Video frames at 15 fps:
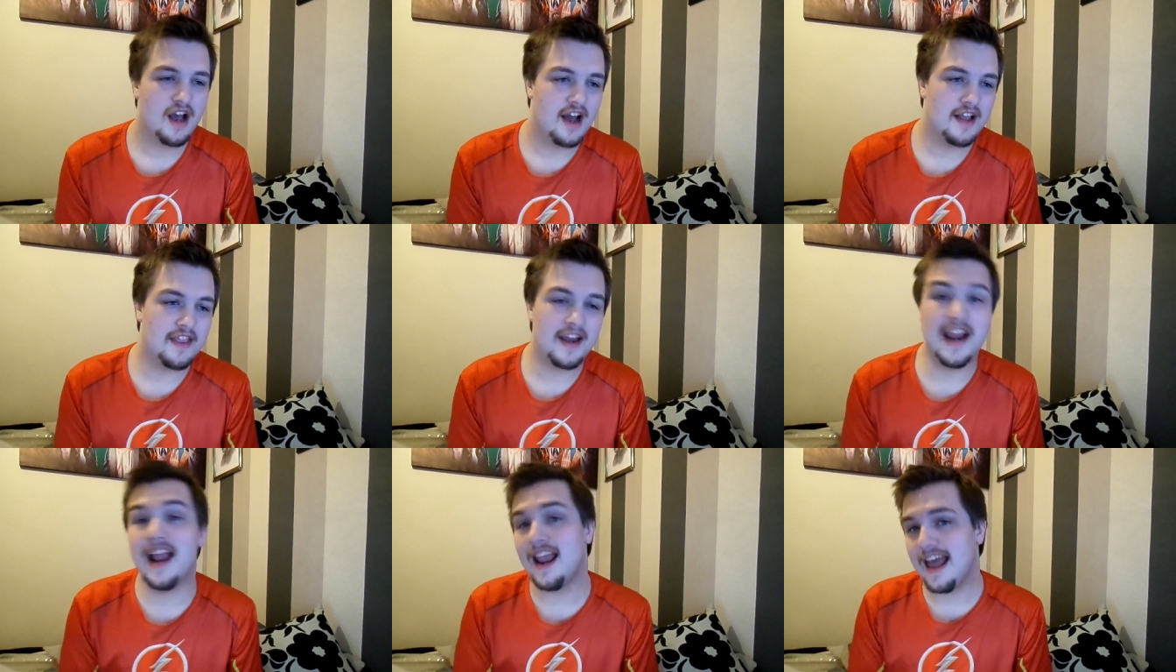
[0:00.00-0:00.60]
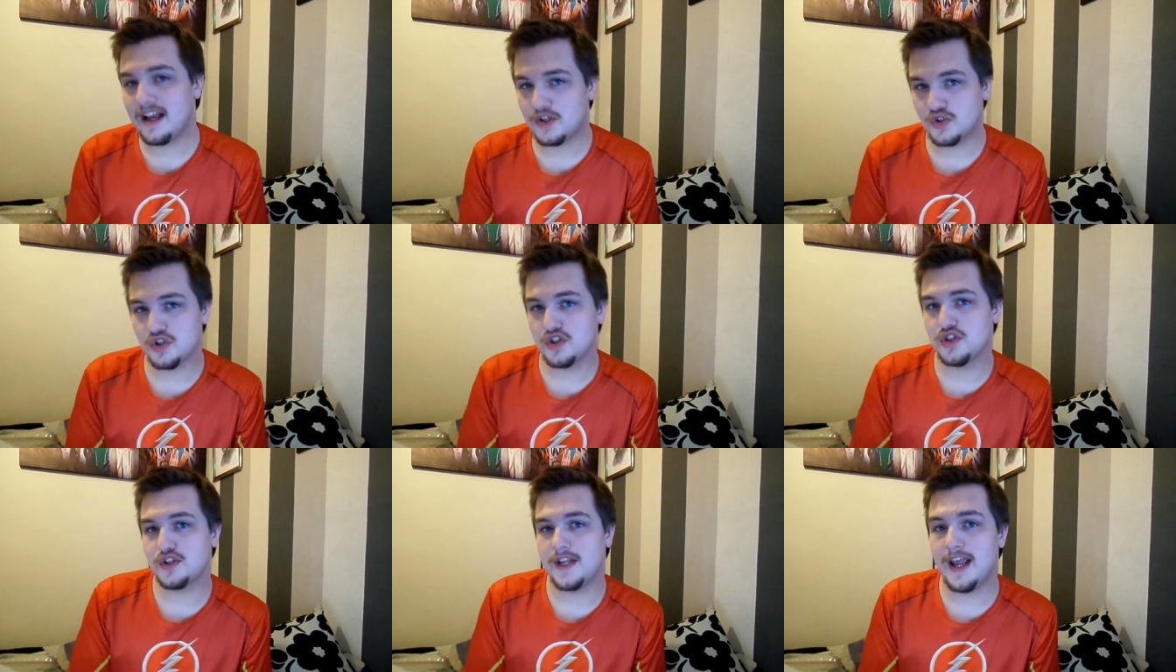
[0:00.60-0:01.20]
And then Elektra
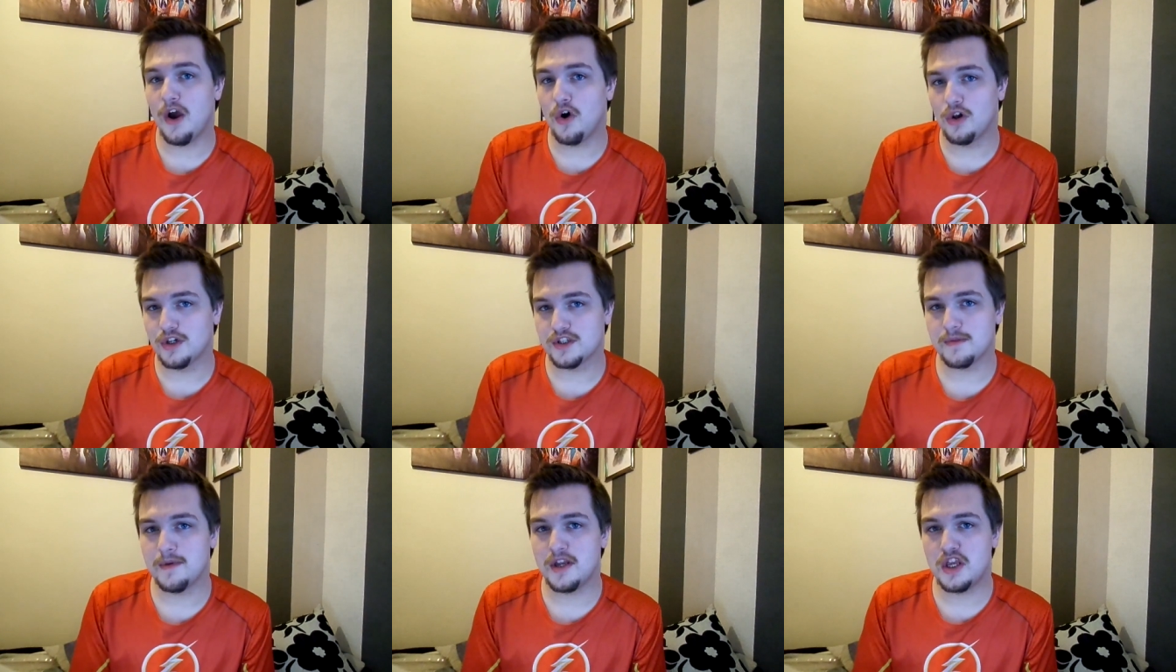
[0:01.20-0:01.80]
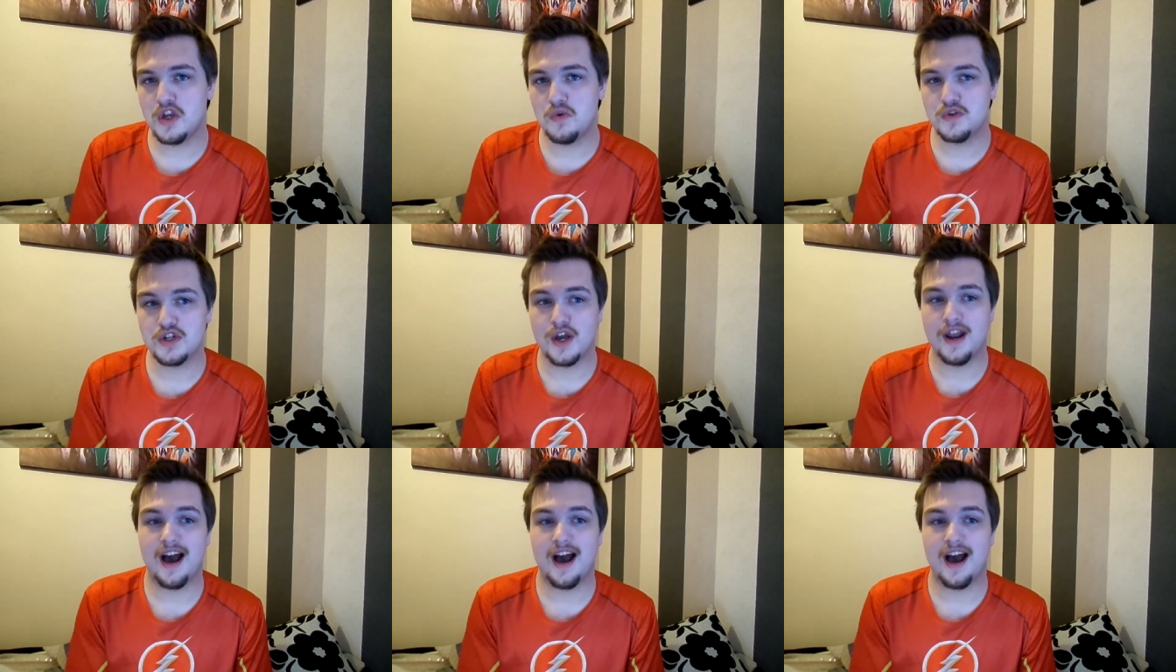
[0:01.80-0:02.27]
does the ultimate U-turn.